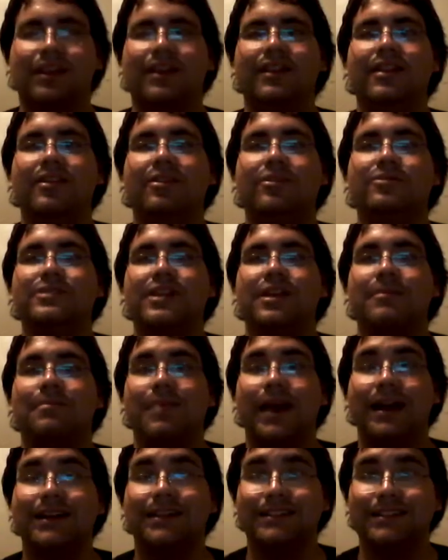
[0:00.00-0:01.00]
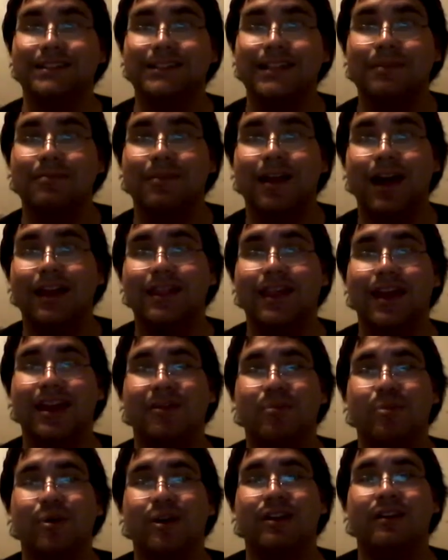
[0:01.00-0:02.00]
and then losing it back to the same guy that
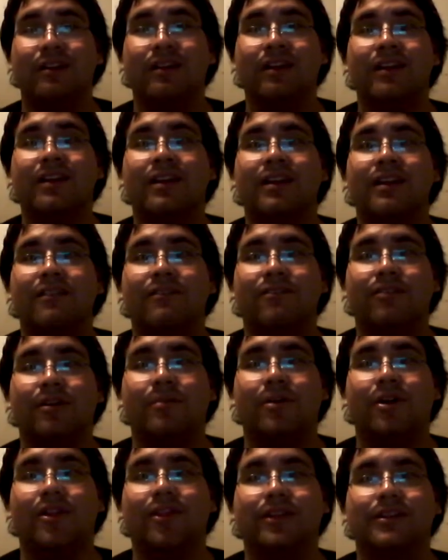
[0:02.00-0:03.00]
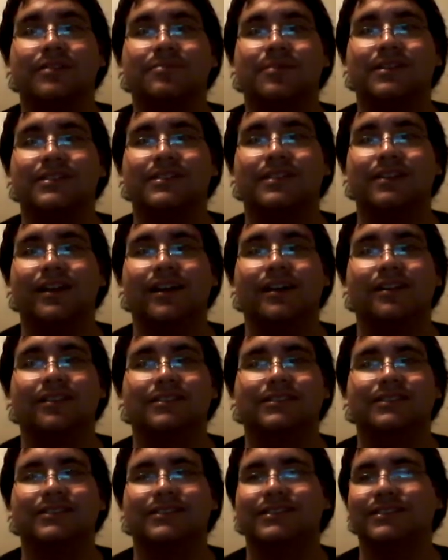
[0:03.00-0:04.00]
he won it from all these months
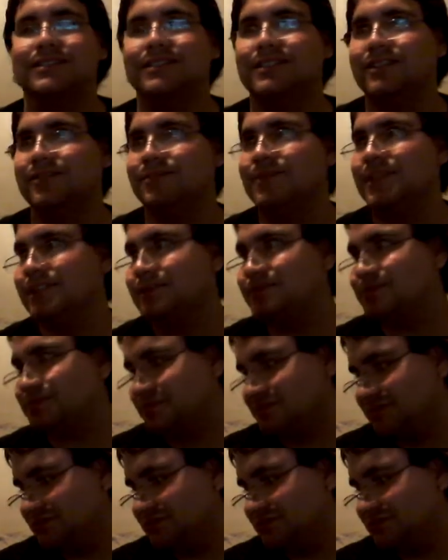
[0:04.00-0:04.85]
later. Uh, I don't know, I mean,